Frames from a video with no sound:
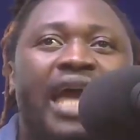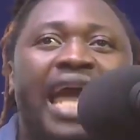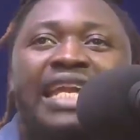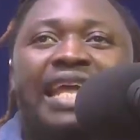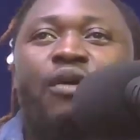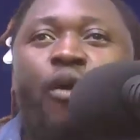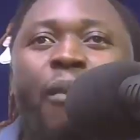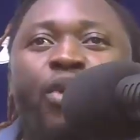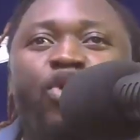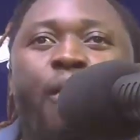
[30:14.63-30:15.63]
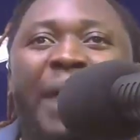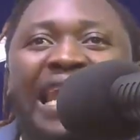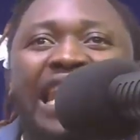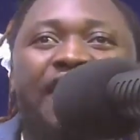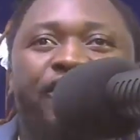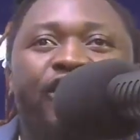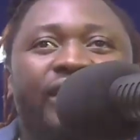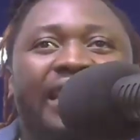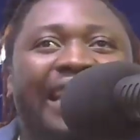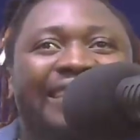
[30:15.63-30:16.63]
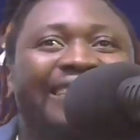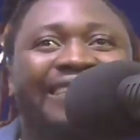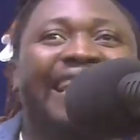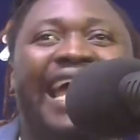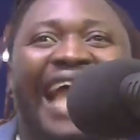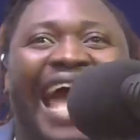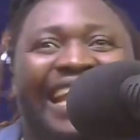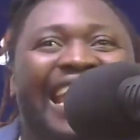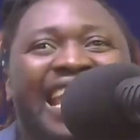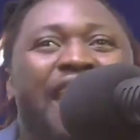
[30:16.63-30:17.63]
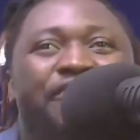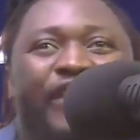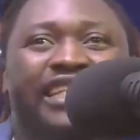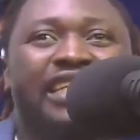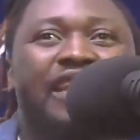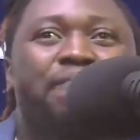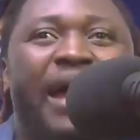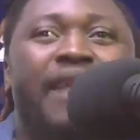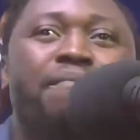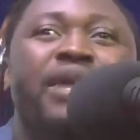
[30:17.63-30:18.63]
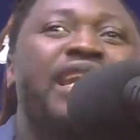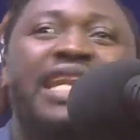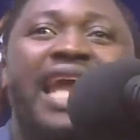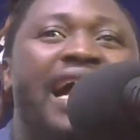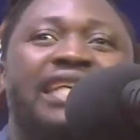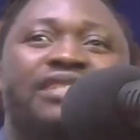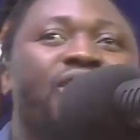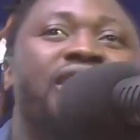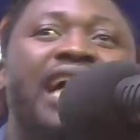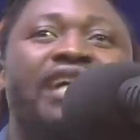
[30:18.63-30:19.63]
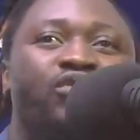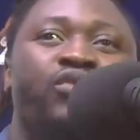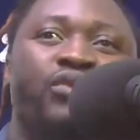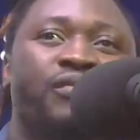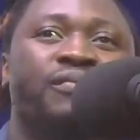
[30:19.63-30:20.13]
And no man leave this at the end fetching the panel money now because no jat on.